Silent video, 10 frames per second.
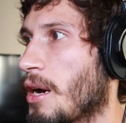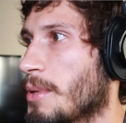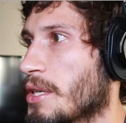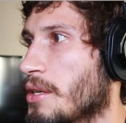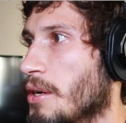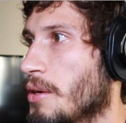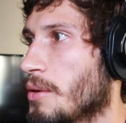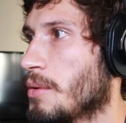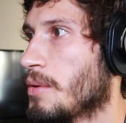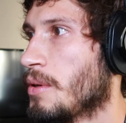I'm gonna
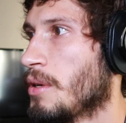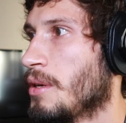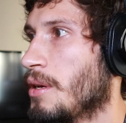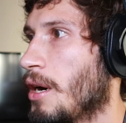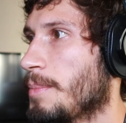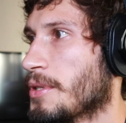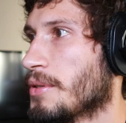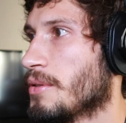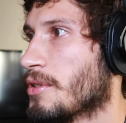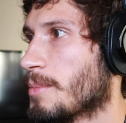go up
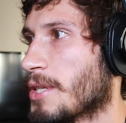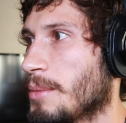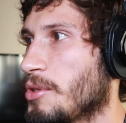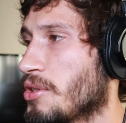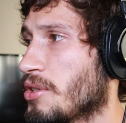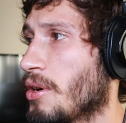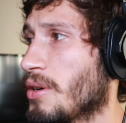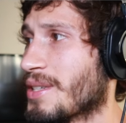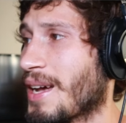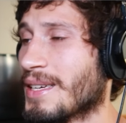to, sometimes you can
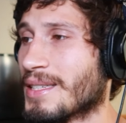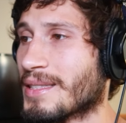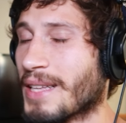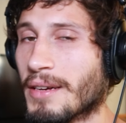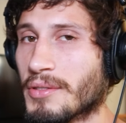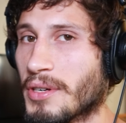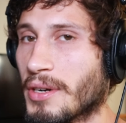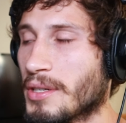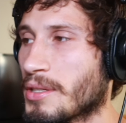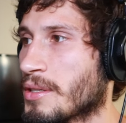go as high as 1,000
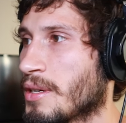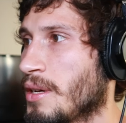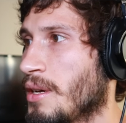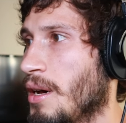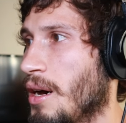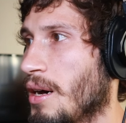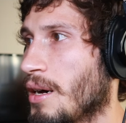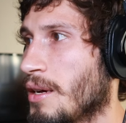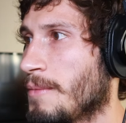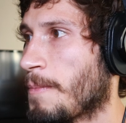hertz.
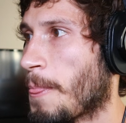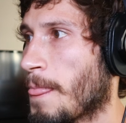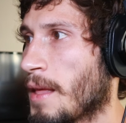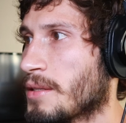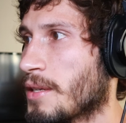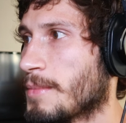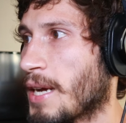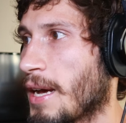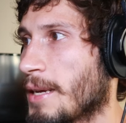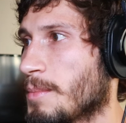
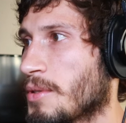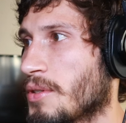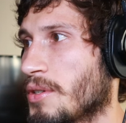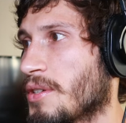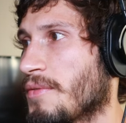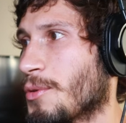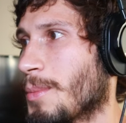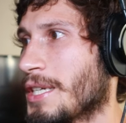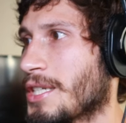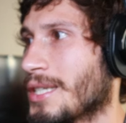Sometimes there's
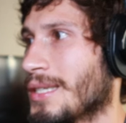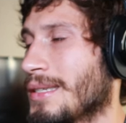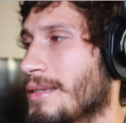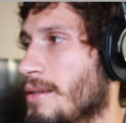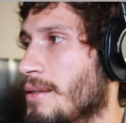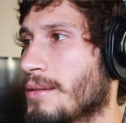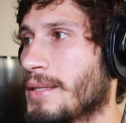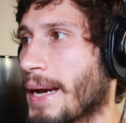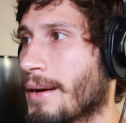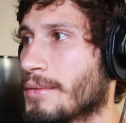information
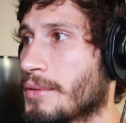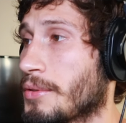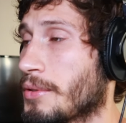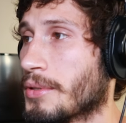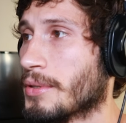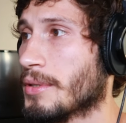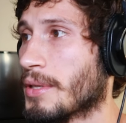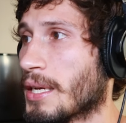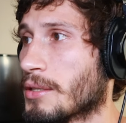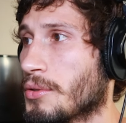down to
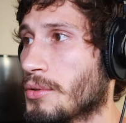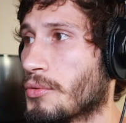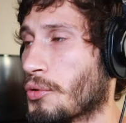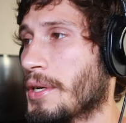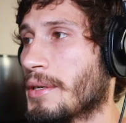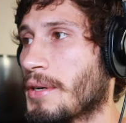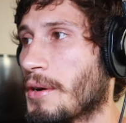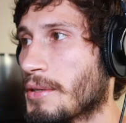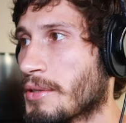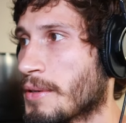like 200-300
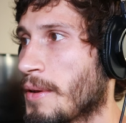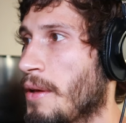hertz